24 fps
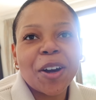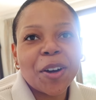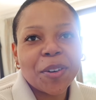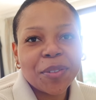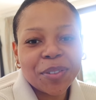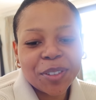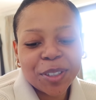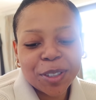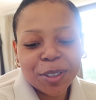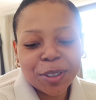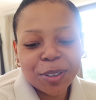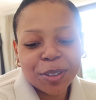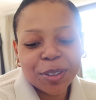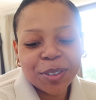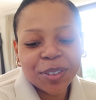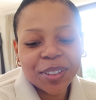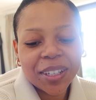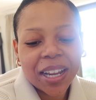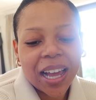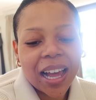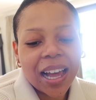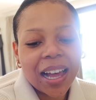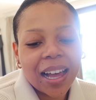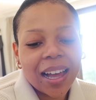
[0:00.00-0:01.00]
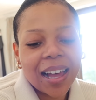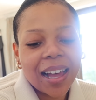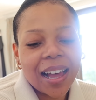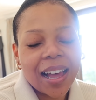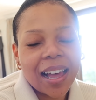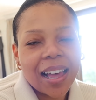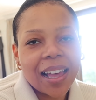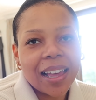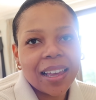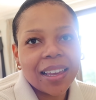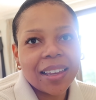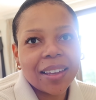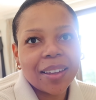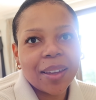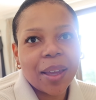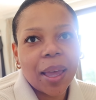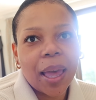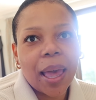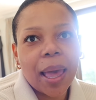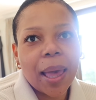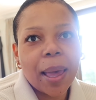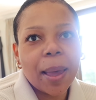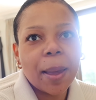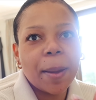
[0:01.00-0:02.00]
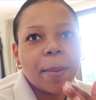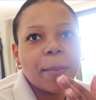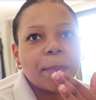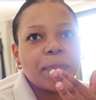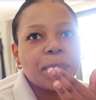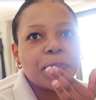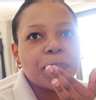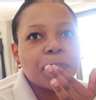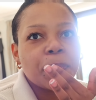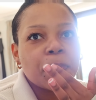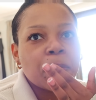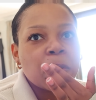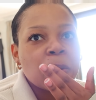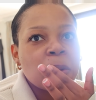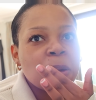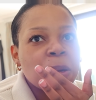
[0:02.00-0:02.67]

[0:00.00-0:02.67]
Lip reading: afternoon. I am